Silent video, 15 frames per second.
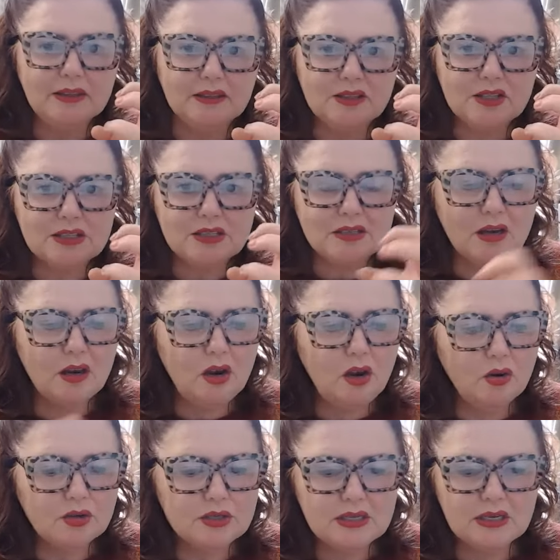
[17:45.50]
just
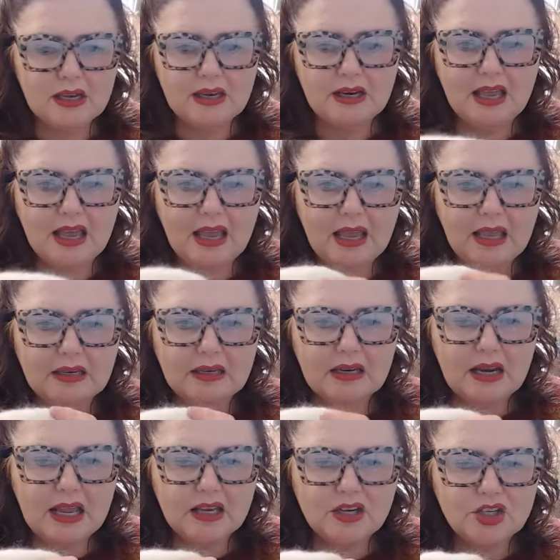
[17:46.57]
locks it in, and
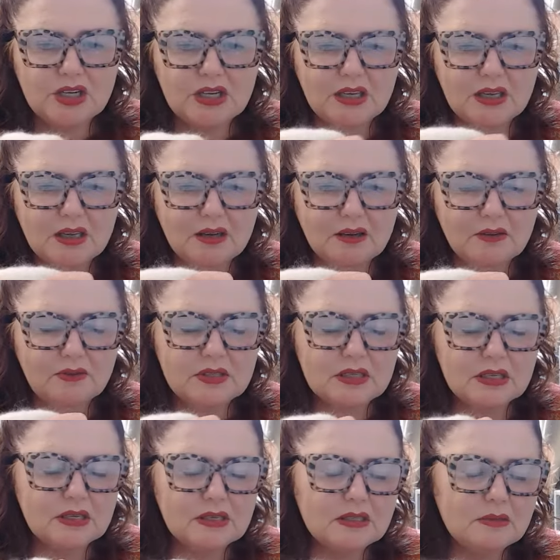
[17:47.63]
it actually
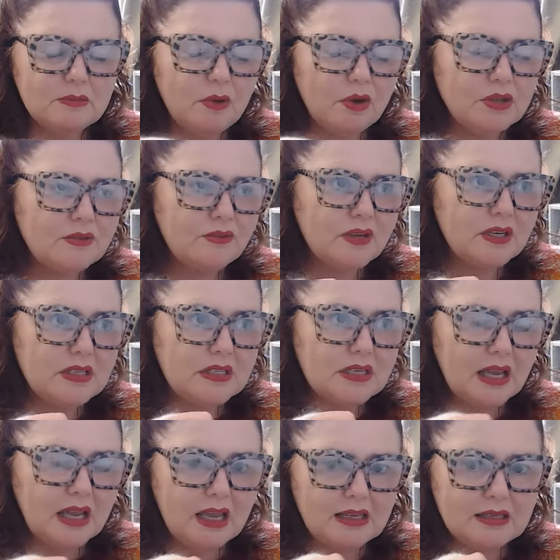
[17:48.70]
gives this most
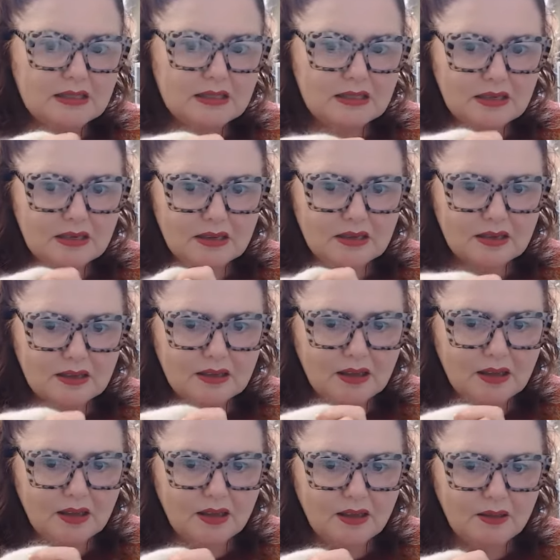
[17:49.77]
fantastic
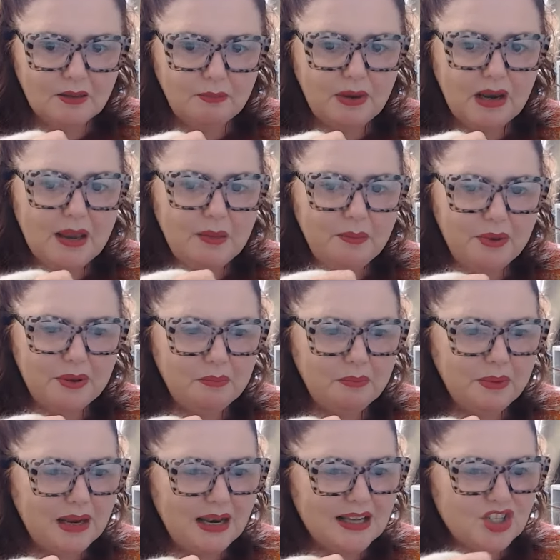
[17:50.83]
plump
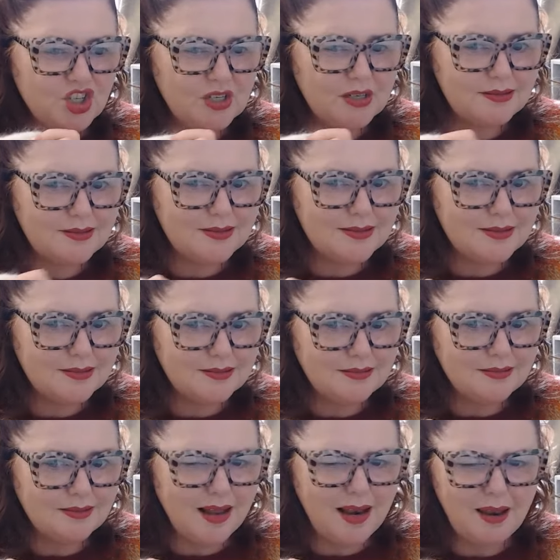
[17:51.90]
and plushness.
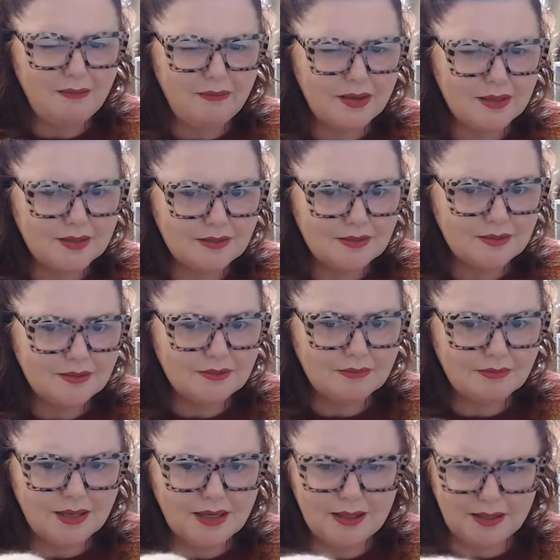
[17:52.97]
I love it.
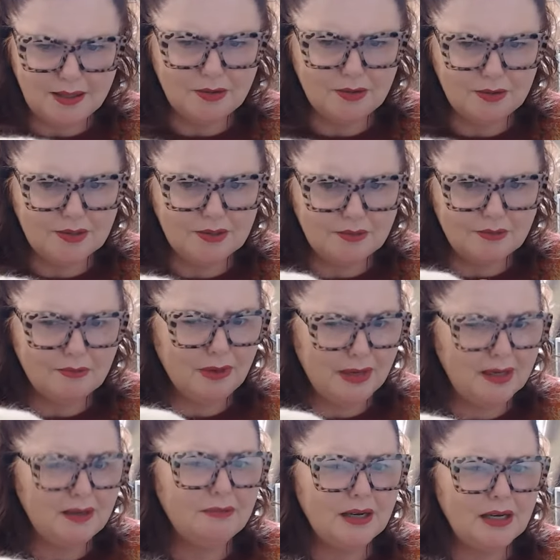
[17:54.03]
Really good.
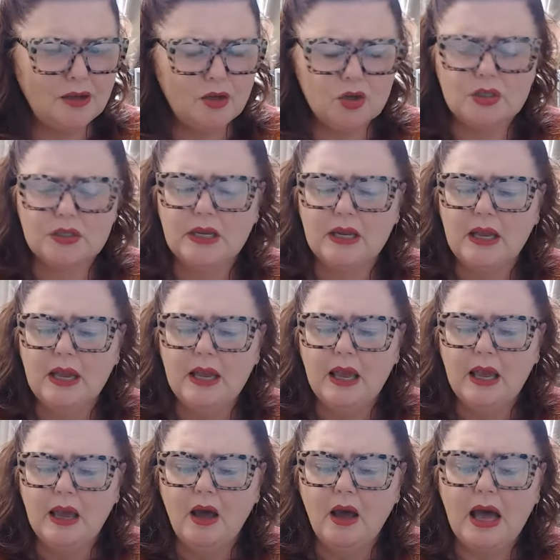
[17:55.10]
Really, really good.
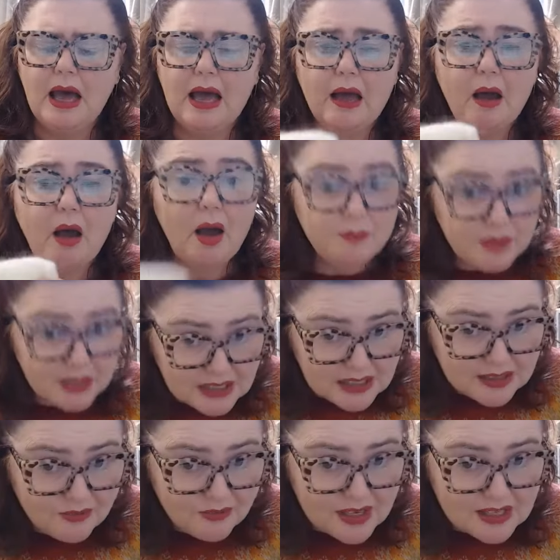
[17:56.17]
I'm
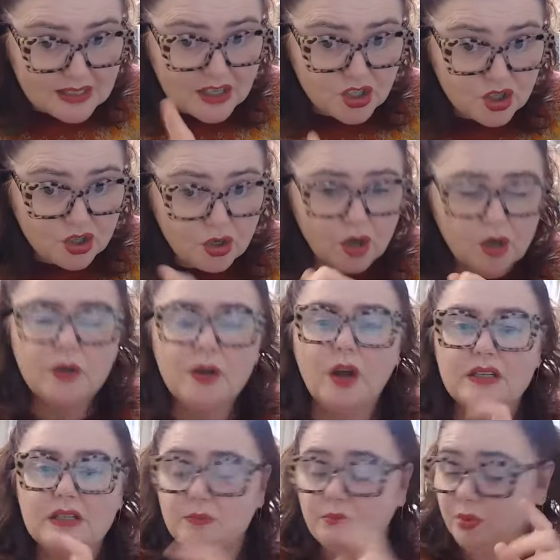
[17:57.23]
knitting the vest, as you know.
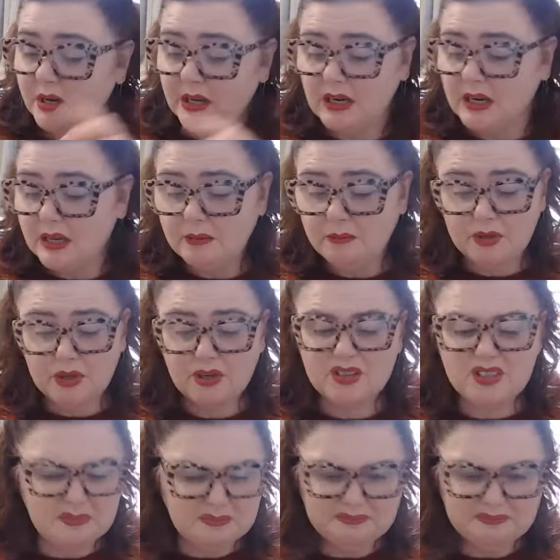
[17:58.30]
I did bring it in because